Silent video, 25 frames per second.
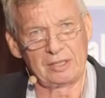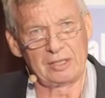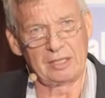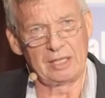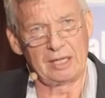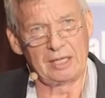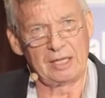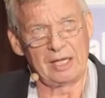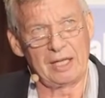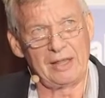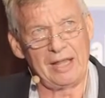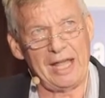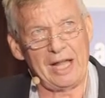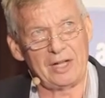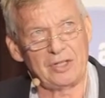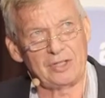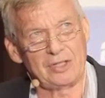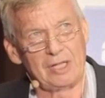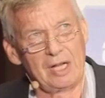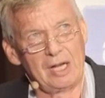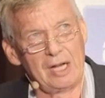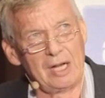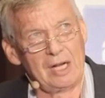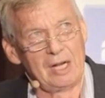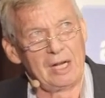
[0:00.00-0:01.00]
And
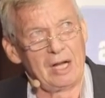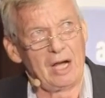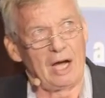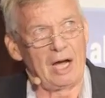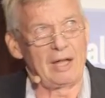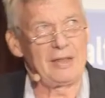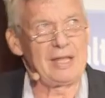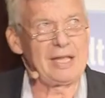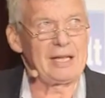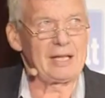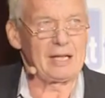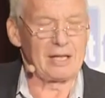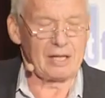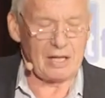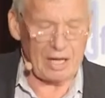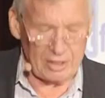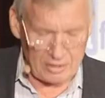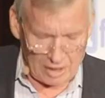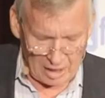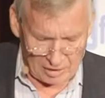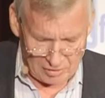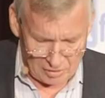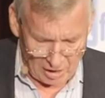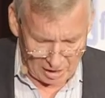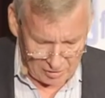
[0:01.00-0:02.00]
that's, I think,
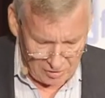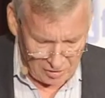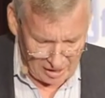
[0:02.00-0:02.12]
a